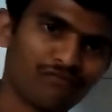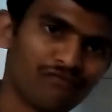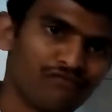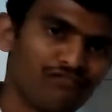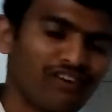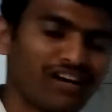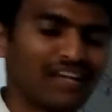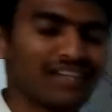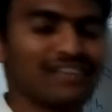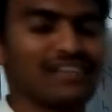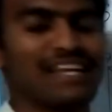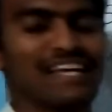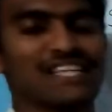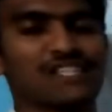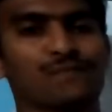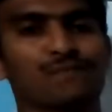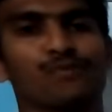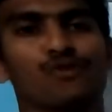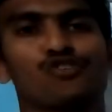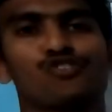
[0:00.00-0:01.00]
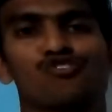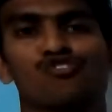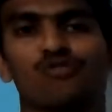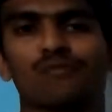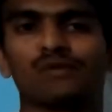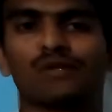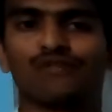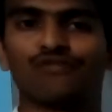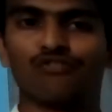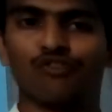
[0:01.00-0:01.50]
final expression of
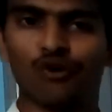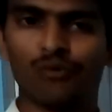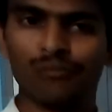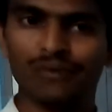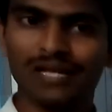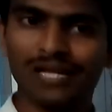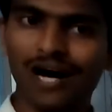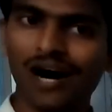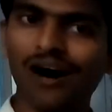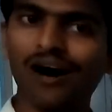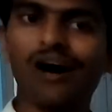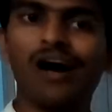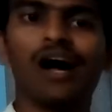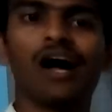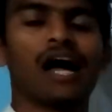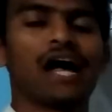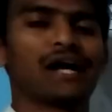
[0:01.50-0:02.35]
the formula